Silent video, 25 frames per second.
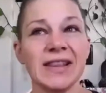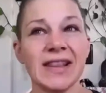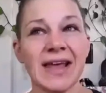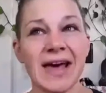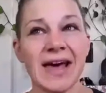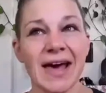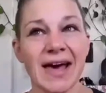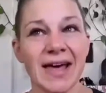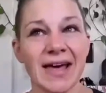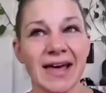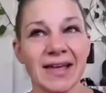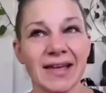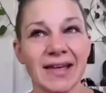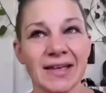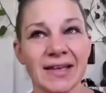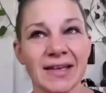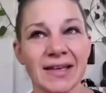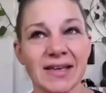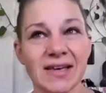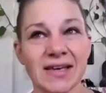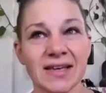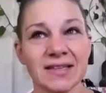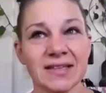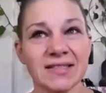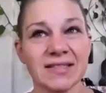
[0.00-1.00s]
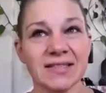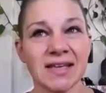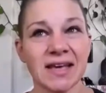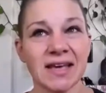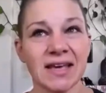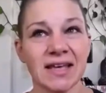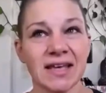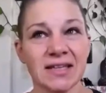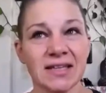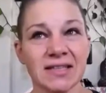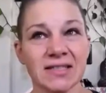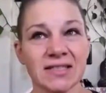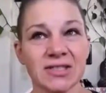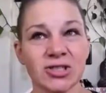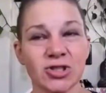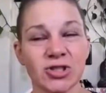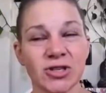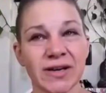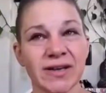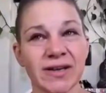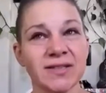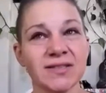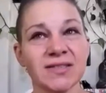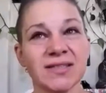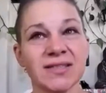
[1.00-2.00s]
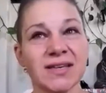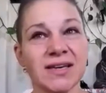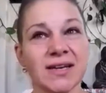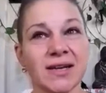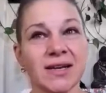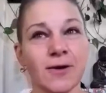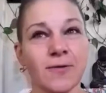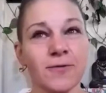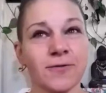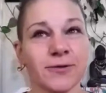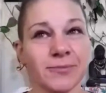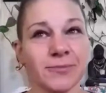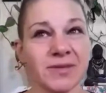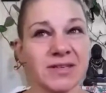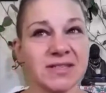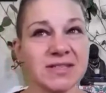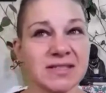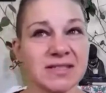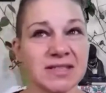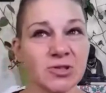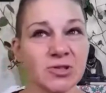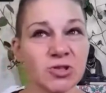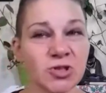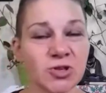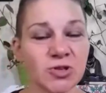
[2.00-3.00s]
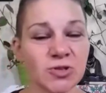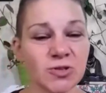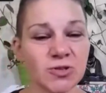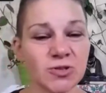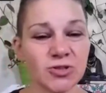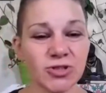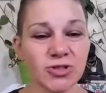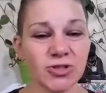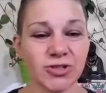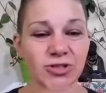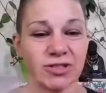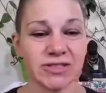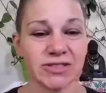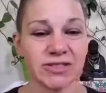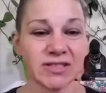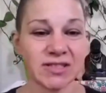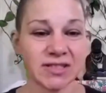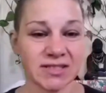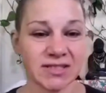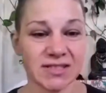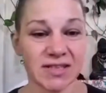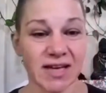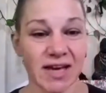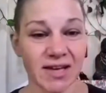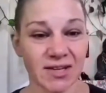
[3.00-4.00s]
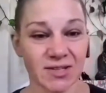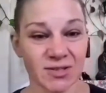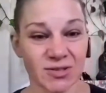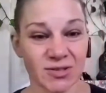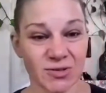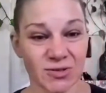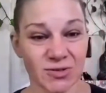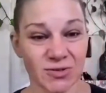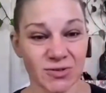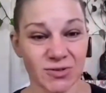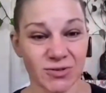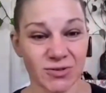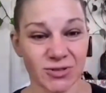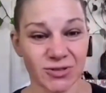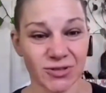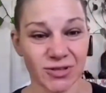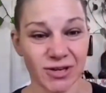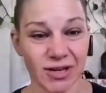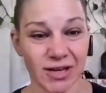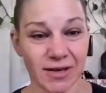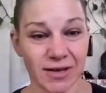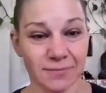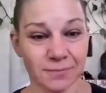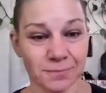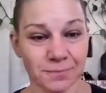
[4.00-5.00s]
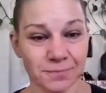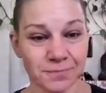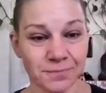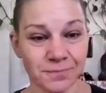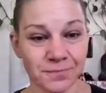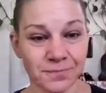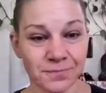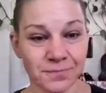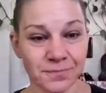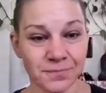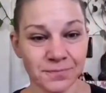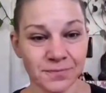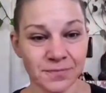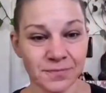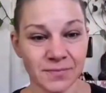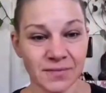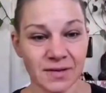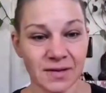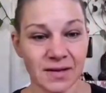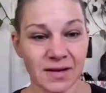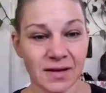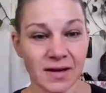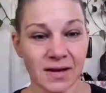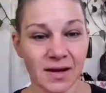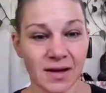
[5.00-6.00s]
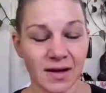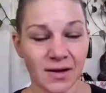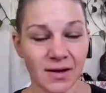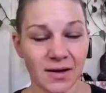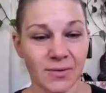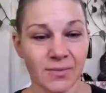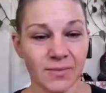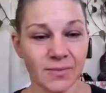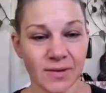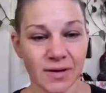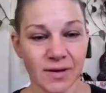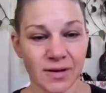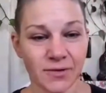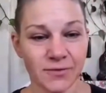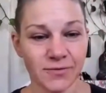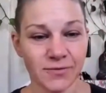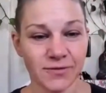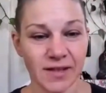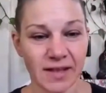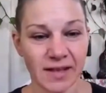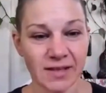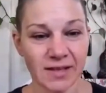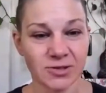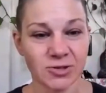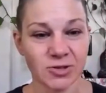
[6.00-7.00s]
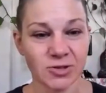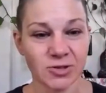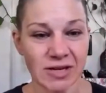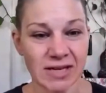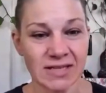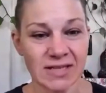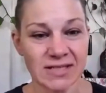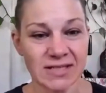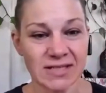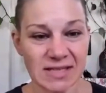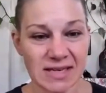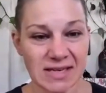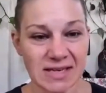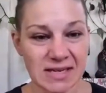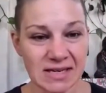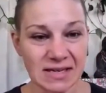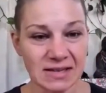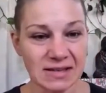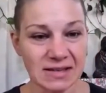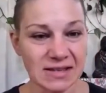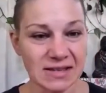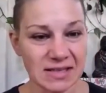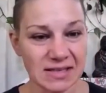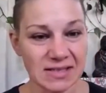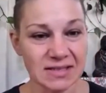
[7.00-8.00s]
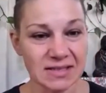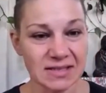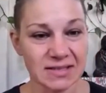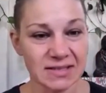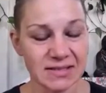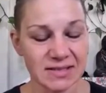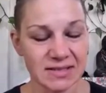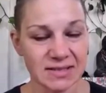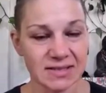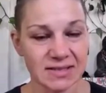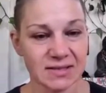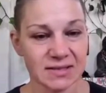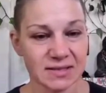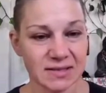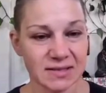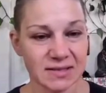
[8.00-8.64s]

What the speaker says: that it's like it's translating from this internal journey to this external journey, of like translating these